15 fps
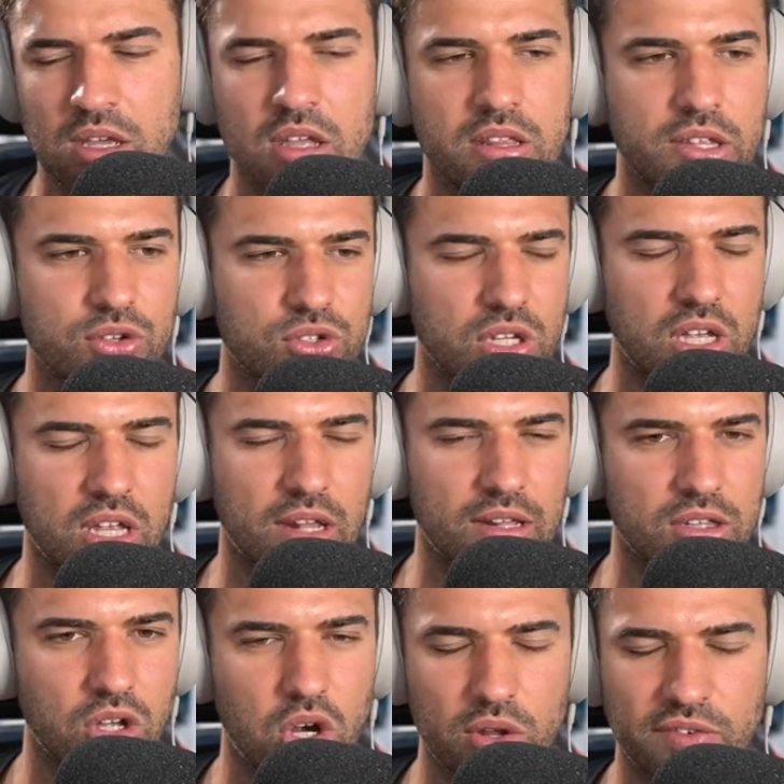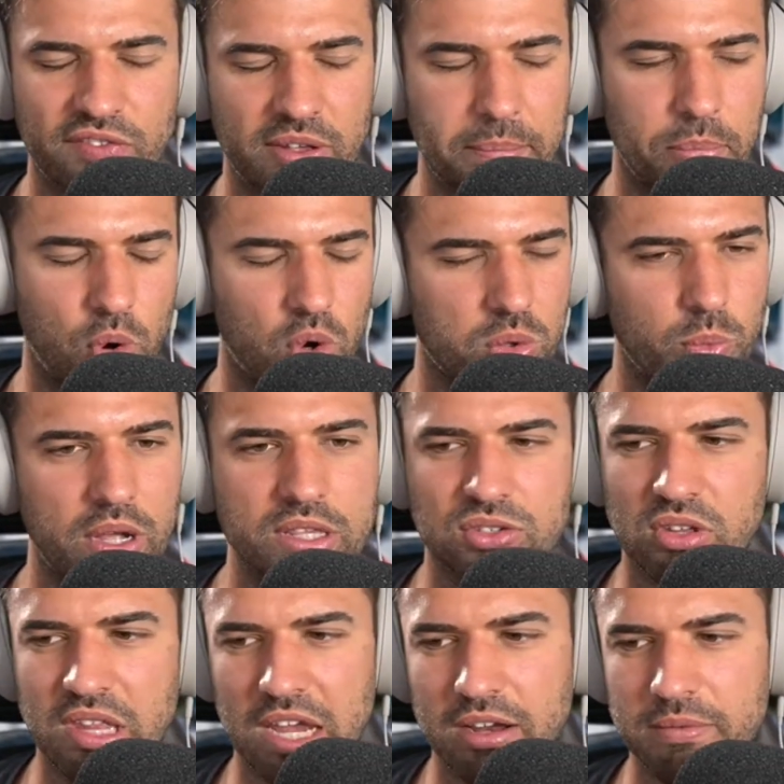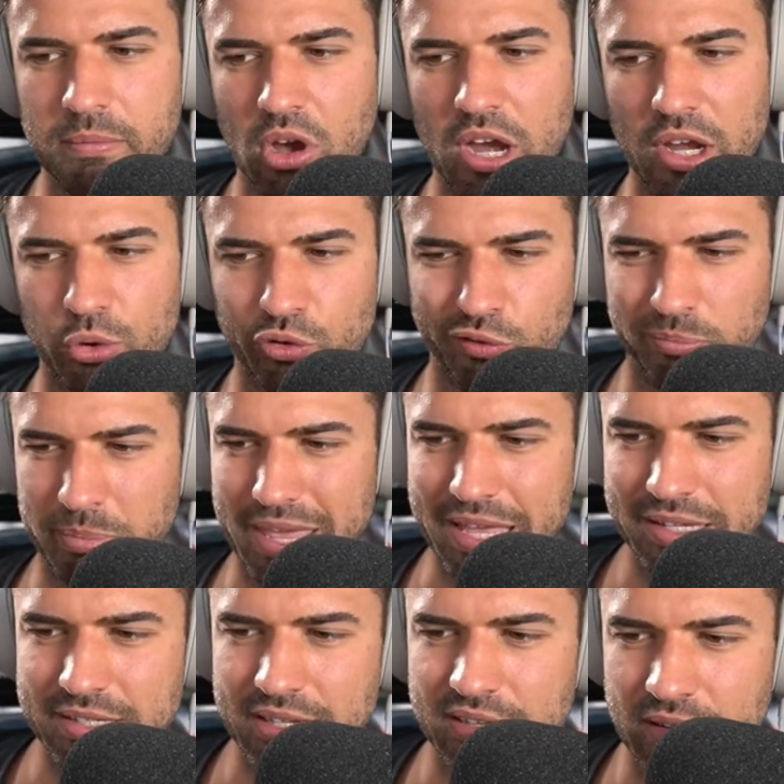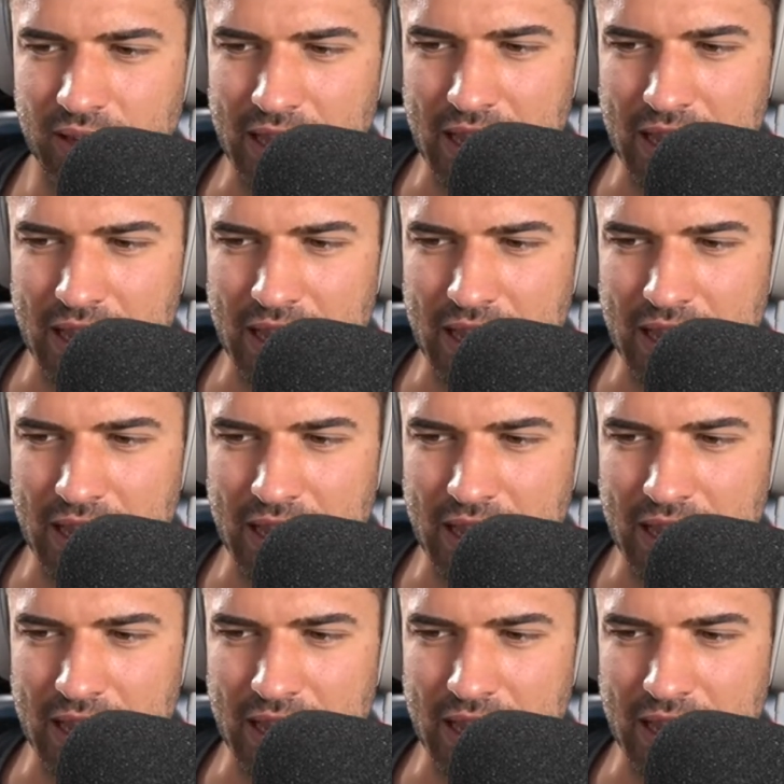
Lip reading: there was a lot of important ones on there I could have picked,